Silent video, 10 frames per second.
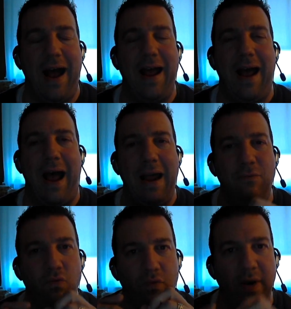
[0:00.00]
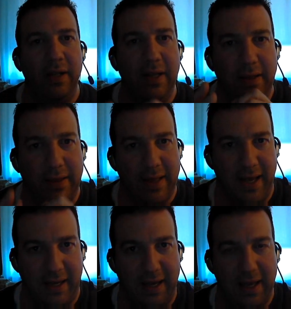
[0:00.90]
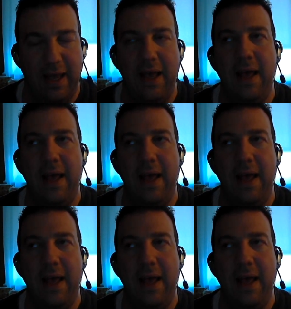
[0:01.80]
I really think